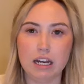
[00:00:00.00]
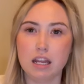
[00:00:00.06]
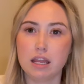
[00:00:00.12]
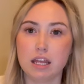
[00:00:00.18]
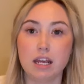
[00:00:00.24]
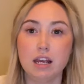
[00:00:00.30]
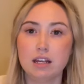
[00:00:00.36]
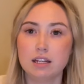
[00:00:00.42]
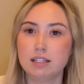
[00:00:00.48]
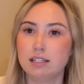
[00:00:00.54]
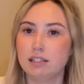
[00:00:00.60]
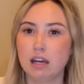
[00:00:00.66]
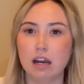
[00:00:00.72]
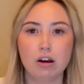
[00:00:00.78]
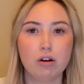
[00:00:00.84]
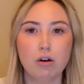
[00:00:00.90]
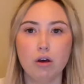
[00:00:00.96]
think
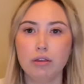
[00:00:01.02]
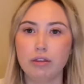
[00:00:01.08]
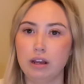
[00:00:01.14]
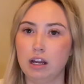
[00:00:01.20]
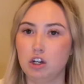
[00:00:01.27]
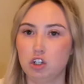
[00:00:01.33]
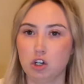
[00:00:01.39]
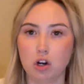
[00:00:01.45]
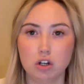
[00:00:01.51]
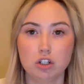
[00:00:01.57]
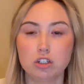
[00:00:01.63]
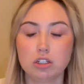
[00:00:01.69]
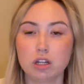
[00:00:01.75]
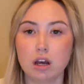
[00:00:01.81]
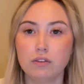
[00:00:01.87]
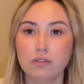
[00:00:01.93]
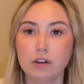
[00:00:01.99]
sterile, think doctor's
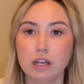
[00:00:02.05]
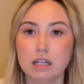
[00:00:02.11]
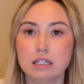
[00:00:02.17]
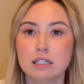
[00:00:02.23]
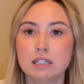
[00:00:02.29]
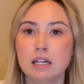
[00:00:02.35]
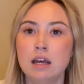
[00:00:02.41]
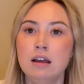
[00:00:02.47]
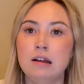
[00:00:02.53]
office,